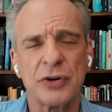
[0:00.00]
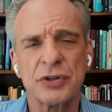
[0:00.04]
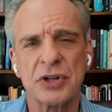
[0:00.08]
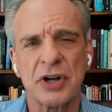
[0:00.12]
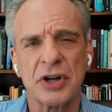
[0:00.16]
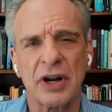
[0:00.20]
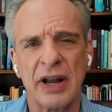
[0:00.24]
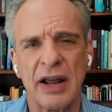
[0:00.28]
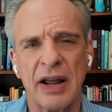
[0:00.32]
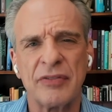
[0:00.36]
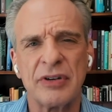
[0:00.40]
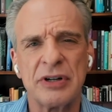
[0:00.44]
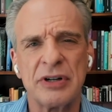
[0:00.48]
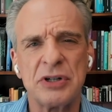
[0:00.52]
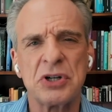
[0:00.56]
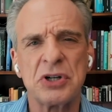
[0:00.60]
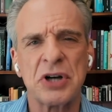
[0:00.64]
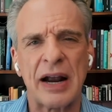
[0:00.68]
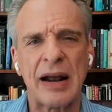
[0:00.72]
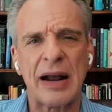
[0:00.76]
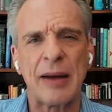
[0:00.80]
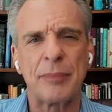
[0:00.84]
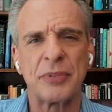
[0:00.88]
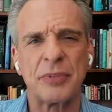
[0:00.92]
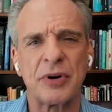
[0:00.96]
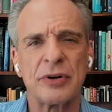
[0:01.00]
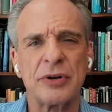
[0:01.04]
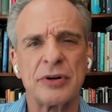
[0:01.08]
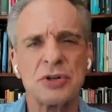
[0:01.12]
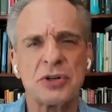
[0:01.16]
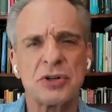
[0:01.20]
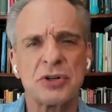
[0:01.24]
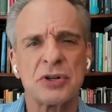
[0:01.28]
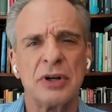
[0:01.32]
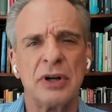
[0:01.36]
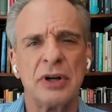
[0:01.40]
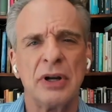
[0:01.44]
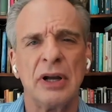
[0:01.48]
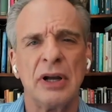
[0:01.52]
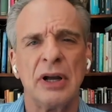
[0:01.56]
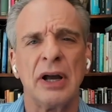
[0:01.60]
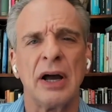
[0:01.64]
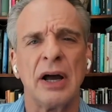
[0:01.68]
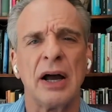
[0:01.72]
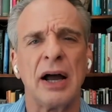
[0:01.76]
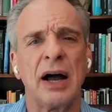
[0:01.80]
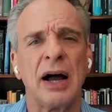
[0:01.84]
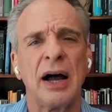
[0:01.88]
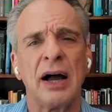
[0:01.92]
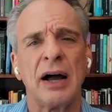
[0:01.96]
11 chapters
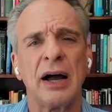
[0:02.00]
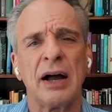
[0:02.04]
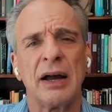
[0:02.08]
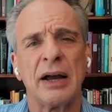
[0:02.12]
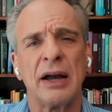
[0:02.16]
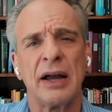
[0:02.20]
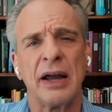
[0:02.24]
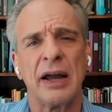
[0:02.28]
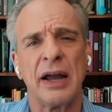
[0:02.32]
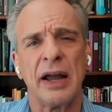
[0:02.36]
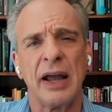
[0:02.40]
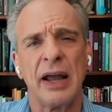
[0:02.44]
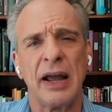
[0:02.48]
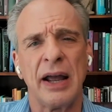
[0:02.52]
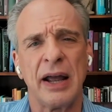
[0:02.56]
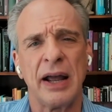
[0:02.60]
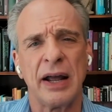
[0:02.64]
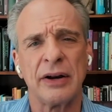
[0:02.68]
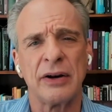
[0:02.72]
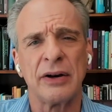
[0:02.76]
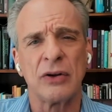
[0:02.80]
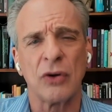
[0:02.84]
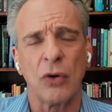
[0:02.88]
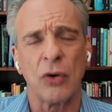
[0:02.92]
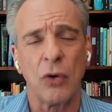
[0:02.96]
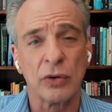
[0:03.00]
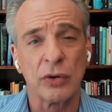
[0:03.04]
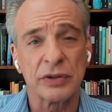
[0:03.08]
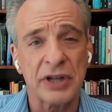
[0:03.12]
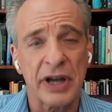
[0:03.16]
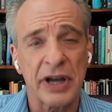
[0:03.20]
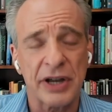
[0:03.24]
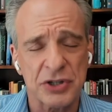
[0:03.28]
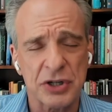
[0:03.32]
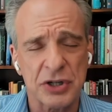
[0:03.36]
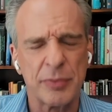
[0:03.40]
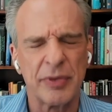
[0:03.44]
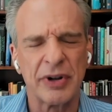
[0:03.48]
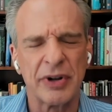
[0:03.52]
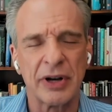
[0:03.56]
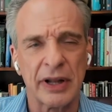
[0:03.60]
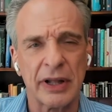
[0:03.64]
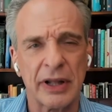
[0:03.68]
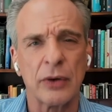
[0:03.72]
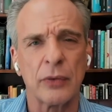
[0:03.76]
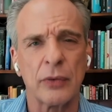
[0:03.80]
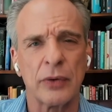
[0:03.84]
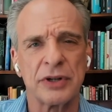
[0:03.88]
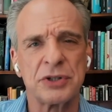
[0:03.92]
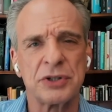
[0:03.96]
uh, and Old Testament
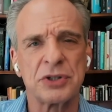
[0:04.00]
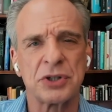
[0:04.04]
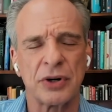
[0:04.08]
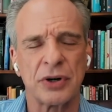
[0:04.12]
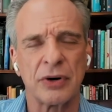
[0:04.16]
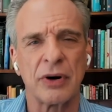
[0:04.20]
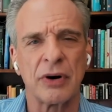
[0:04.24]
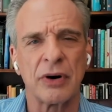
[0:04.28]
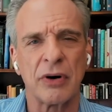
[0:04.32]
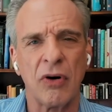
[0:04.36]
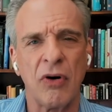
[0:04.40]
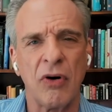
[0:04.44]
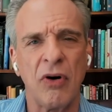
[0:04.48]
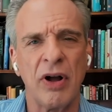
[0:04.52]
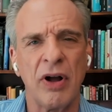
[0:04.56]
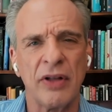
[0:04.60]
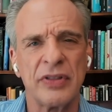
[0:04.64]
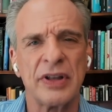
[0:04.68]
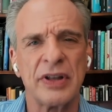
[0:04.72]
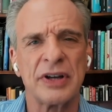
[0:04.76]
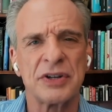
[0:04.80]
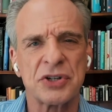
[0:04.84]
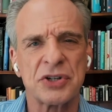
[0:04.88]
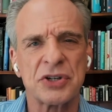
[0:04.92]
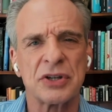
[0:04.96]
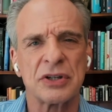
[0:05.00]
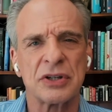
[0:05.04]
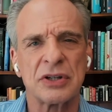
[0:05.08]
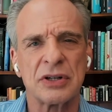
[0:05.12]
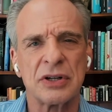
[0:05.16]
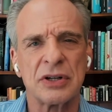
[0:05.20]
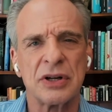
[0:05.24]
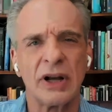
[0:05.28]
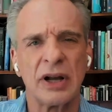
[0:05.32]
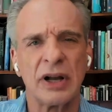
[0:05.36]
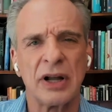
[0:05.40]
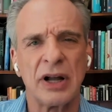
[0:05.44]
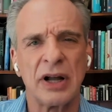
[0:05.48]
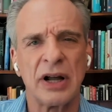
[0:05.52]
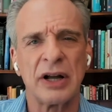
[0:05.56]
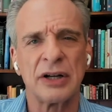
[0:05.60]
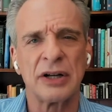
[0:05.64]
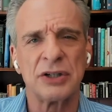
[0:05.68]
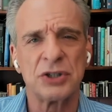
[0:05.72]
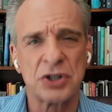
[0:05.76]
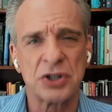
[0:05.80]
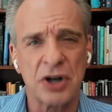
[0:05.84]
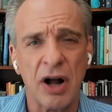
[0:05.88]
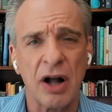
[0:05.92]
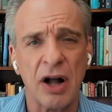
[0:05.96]
literature on this uh,
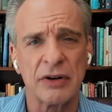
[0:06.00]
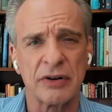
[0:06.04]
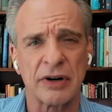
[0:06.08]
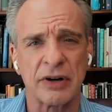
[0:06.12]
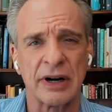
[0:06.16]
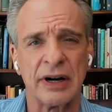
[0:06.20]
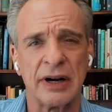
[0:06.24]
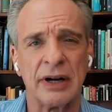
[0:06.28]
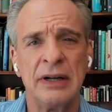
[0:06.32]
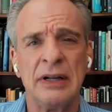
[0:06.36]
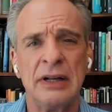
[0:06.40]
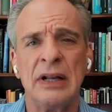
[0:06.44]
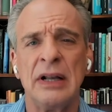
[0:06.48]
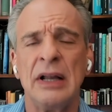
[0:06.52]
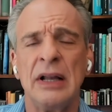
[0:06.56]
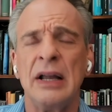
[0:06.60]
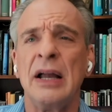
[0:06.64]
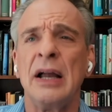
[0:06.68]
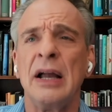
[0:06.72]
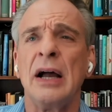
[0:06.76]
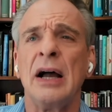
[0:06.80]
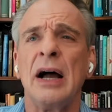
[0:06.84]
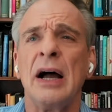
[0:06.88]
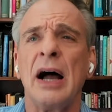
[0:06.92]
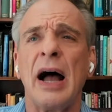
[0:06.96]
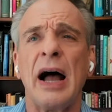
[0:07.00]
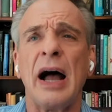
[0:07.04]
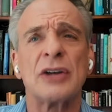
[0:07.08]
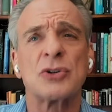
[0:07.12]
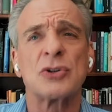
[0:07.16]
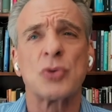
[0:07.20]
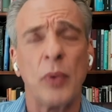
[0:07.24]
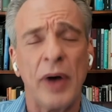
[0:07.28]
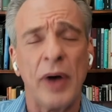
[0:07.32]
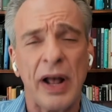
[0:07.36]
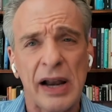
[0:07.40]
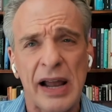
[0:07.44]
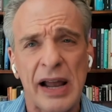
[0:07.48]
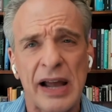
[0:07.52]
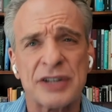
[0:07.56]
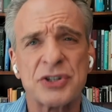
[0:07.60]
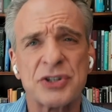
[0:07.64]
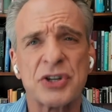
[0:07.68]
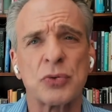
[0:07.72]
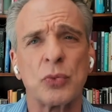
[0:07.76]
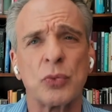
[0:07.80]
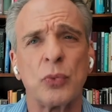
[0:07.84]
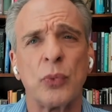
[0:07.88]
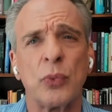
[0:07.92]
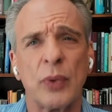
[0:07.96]
genre, as well
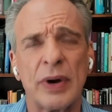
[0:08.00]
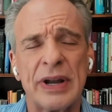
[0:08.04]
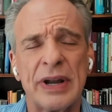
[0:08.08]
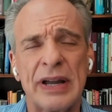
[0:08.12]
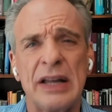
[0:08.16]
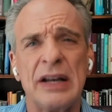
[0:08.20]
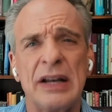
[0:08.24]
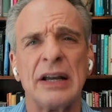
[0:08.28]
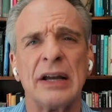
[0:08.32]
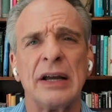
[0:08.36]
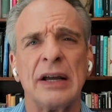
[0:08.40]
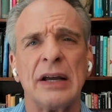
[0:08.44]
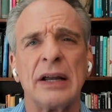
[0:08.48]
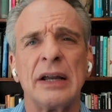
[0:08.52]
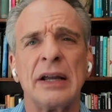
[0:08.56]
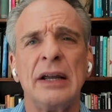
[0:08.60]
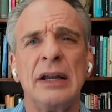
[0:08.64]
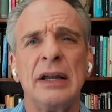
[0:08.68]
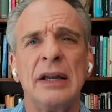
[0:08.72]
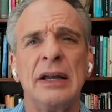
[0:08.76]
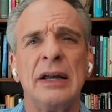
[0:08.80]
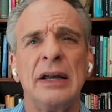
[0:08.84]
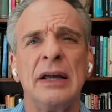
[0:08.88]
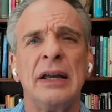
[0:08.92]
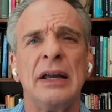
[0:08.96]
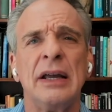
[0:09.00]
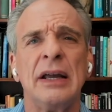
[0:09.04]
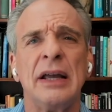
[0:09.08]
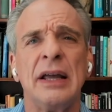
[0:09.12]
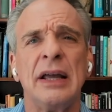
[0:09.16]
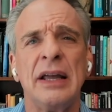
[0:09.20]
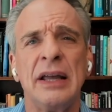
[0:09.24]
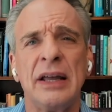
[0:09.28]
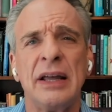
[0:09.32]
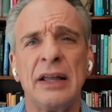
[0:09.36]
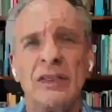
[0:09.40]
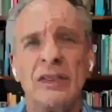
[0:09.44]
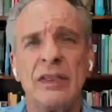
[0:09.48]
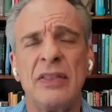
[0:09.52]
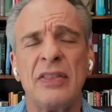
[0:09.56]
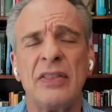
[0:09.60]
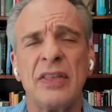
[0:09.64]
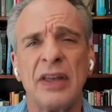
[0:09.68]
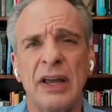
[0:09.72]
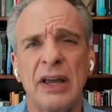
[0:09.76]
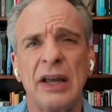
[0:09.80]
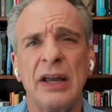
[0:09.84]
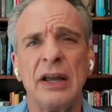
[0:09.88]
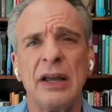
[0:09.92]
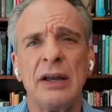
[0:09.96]
as reading in
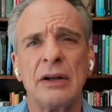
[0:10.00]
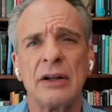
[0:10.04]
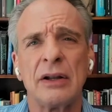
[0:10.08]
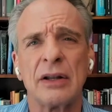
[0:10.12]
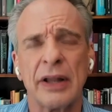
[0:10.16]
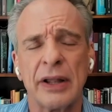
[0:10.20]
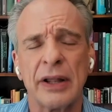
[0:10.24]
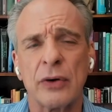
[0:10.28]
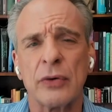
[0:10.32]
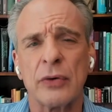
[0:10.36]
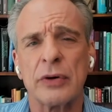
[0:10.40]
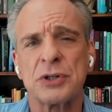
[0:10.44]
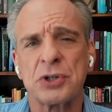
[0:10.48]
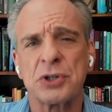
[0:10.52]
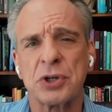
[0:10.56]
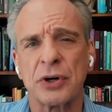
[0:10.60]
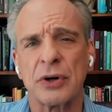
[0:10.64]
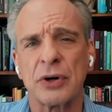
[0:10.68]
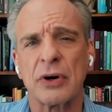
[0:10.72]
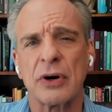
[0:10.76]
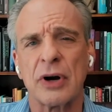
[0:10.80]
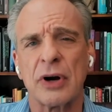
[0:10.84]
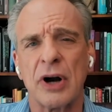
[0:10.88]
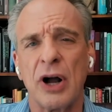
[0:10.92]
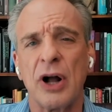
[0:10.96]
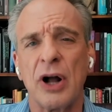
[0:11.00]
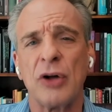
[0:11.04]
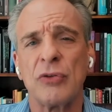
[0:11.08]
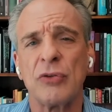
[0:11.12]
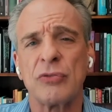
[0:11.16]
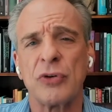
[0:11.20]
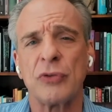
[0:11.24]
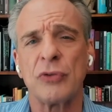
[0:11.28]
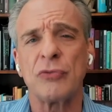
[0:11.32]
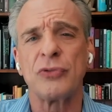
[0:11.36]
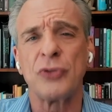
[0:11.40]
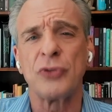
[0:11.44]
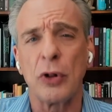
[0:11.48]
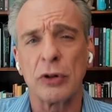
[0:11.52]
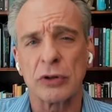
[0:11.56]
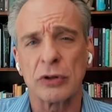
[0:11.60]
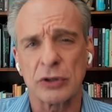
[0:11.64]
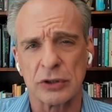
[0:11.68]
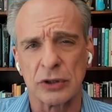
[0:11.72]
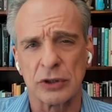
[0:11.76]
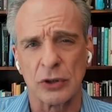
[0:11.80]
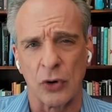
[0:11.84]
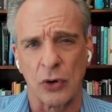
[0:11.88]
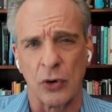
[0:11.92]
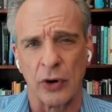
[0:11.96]
the literature of
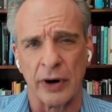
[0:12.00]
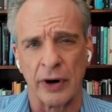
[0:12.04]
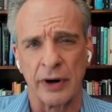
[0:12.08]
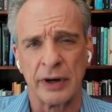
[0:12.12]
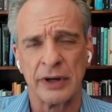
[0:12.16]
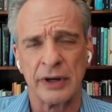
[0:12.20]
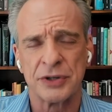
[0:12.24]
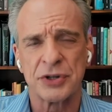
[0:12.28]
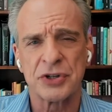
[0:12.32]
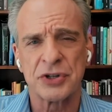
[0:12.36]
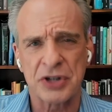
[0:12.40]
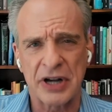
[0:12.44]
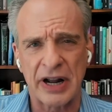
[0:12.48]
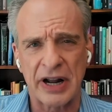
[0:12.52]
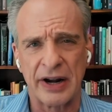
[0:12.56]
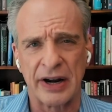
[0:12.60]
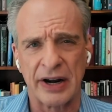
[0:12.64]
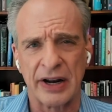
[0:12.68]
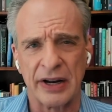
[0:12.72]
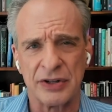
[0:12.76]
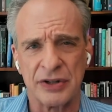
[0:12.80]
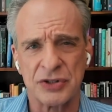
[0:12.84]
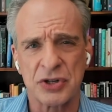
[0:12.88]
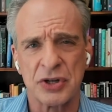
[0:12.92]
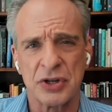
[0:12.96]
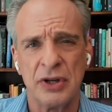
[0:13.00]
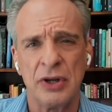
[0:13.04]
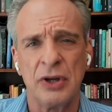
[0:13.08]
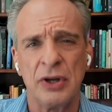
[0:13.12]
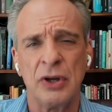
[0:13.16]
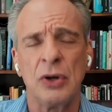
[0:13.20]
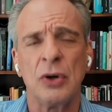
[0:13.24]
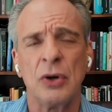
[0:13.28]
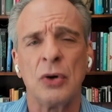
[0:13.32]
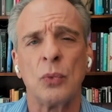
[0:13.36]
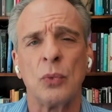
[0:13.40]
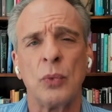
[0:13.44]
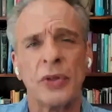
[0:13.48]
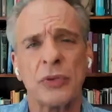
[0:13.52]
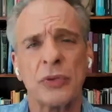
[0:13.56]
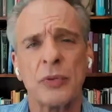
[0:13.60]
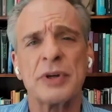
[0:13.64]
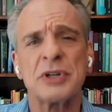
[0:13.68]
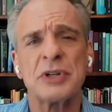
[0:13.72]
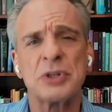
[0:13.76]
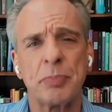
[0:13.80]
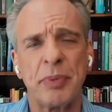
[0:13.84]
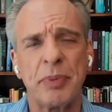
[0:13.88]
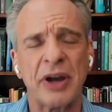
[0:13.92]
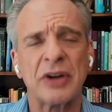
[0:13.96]
folklore studies with
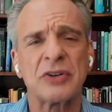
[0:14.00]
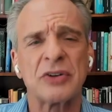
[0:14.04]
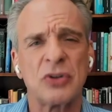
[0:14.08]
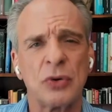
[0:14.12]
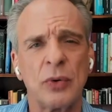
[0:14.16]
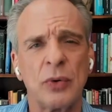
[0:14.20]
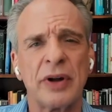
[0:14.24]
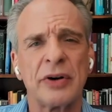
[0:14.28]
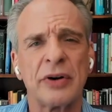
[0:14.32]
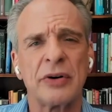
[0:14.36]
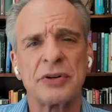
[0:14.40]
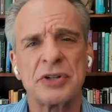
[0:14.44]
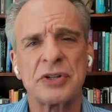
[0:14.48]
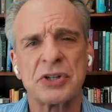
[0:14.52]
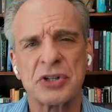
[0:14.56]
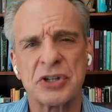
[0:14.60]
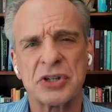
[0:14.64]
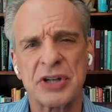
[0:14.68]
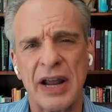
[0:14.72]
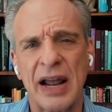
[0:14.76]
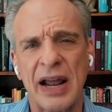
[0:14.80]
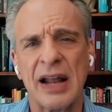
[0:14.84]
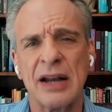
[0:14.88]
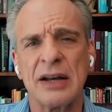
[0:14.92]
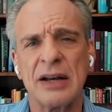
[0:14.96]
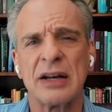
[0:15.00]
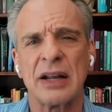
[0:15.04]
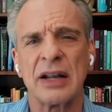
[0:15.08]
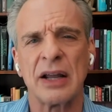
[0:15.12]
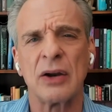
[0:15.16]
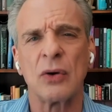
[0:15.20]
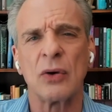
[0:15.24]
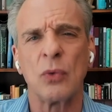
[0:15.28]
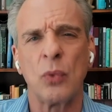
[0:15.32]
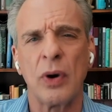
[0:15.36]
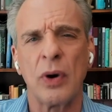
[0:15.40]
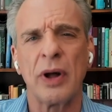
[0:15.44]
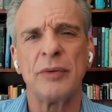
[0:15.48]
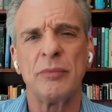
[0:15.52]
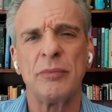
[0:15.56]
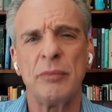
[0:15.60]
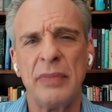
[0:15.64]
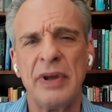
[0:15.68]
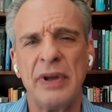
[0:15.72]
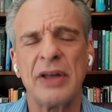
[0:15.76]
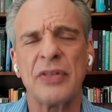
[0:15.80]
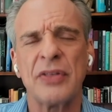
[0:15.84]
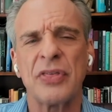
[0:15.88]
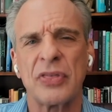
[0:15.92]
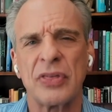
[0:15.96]
respect to understanding what
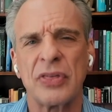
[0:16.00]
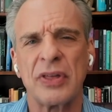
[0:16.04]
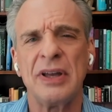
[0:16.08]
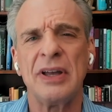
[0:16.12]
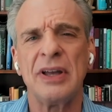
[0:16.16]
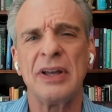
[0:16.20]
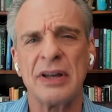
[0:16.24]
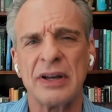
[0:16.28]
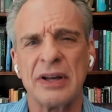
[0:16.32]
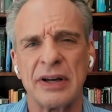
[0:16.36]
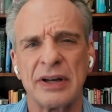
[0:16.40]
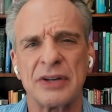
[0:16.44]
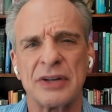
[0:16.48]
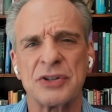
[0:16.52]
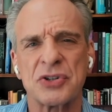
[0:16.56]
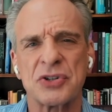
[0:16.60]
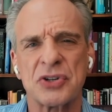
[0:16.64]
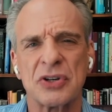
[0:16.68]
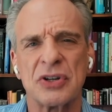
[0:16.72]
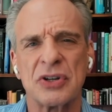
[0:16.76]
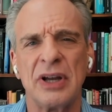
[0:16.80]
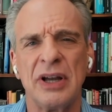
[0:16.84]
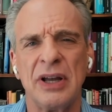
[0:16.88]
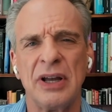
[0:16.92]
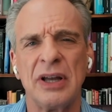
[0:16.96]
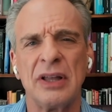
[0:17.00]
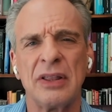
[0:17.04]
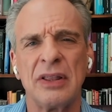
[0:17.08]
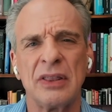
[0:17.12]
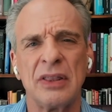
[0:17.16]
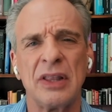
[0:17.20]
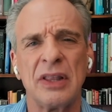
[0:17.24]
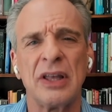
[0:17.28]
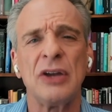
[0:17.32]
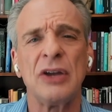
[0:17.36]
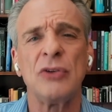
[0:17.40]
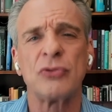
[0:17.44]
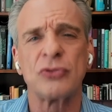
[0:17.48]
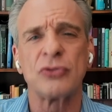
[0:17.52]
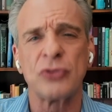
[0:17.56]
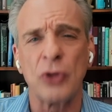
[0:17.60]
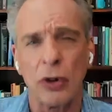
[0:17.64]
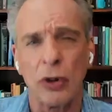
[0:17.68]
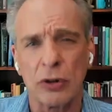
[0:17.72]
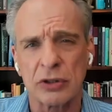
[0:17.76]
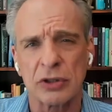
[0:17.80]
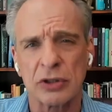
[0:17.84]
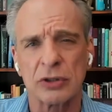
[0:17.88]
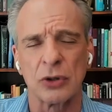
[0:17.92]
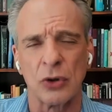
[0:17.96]
myth is in the
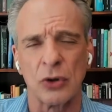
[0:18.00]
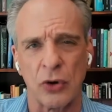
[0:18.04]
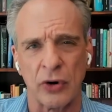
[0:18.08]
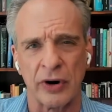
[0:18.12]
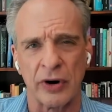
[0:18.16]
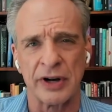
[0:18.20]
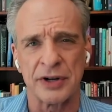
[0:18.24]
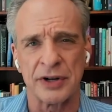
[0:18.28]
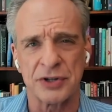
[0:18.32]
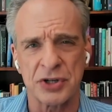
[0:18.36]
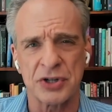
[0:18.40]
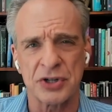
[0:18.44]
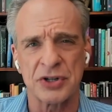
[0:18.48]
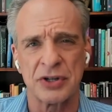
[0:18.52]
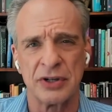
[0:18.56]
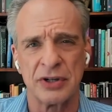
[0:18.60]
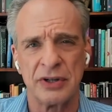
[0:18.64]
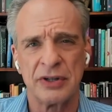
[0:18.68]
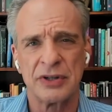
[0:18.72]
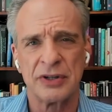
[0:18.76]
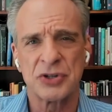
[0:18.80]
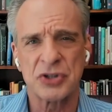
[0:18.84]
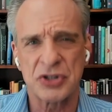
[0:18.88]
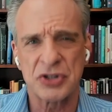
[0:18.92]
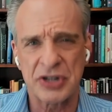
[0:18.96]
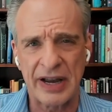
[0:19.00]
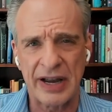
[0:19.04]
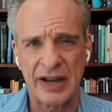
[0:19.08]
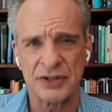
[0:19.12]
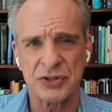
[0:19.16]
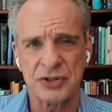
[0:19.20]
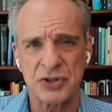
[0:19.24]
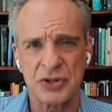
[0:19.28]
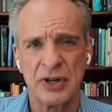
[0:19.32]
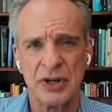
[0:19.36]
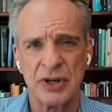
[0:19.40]
folklorist sense.